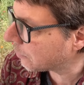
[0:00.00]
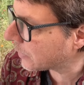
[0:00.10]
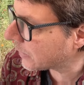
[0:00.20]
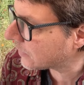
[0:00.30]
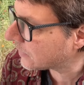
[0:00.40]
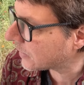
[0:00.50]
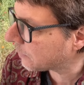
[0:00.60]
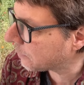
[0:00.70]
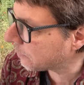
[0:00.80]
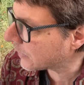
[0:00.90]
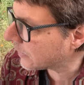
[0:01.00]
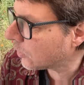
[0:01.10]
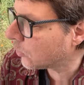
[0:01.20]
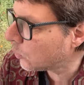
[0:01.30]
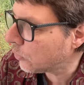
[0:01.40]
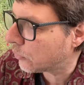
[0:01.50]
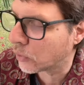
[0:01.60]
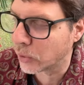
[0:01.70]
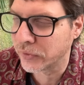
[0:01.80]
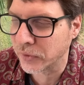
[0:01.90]
but, you know, root
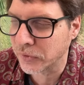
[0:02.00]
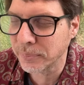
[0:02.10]
forces,